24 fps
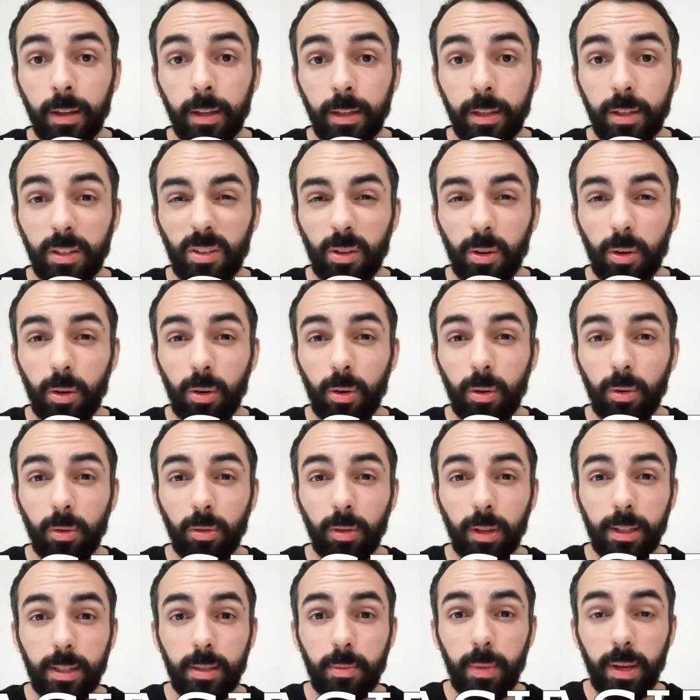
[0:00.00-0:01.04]
So
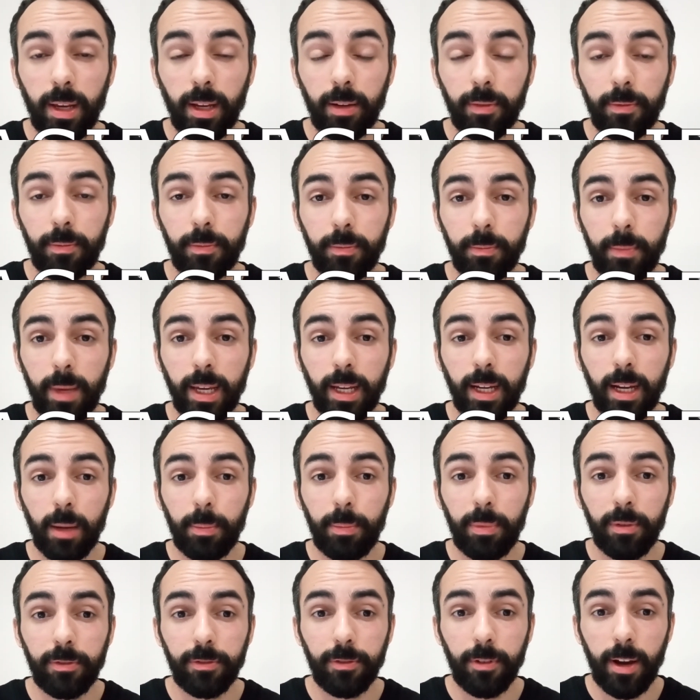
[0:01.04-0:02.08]
let's make up
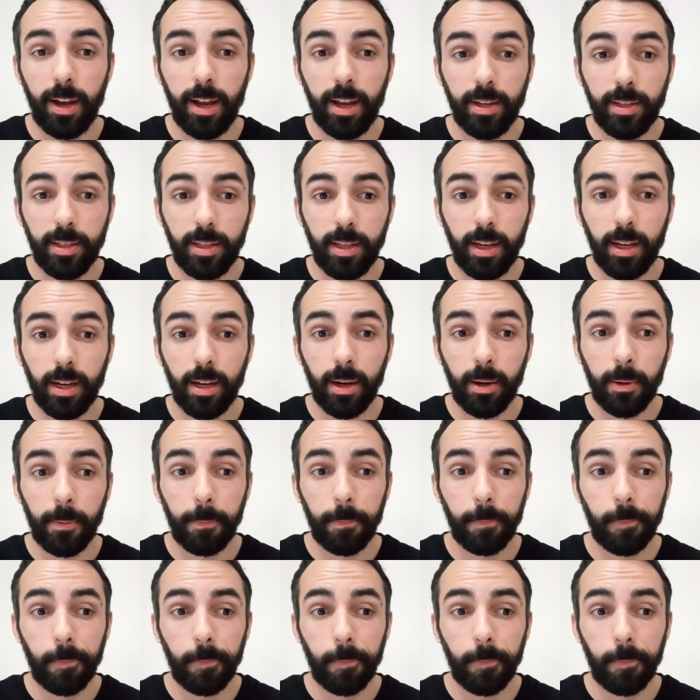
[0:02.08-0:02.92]
a phrase here.